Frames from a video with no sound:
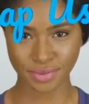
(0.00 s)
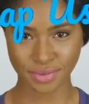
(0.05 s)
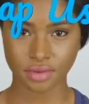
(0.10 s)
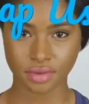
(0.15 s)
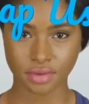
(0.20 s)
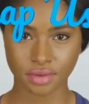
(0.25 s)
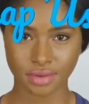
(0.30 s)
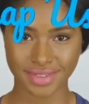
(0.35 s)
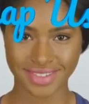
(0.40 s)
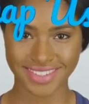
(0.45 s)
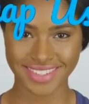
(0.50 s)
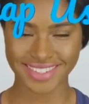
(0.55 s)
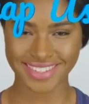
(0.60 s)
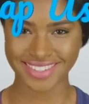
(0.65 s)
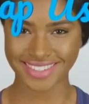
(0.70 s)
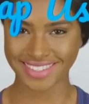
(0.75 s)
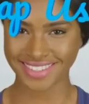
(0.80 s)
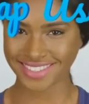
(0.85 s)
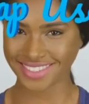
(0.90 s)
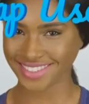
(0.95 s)
going on
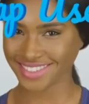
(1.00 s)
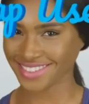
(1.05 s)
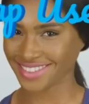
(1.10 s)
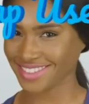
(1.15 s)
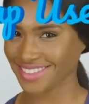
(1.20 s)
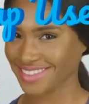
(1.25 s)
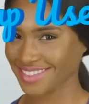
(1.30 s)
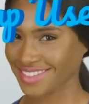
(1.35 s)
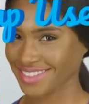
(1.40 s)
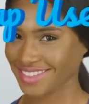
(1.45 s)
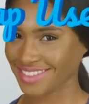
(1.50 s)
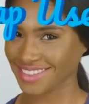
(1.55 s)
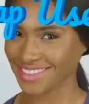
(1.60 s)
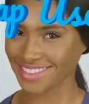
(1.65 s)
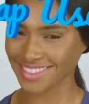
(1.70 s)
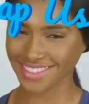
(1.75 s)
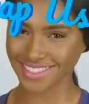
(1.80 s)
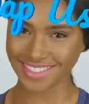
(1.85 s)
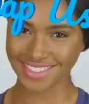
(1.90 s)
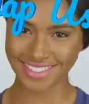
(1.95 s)
while the
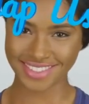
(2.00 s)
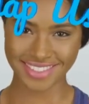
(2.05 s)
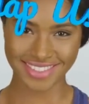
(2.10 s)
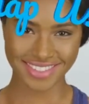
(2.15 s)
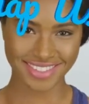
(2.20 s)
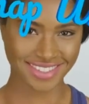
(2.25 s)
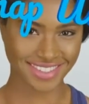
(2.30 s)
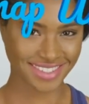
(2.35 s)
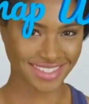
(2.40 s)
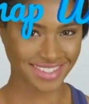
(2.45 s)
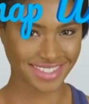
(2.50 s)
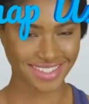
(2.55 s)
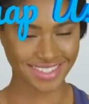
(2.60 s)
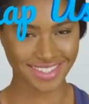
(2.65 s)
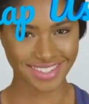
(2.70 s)
frames are updating.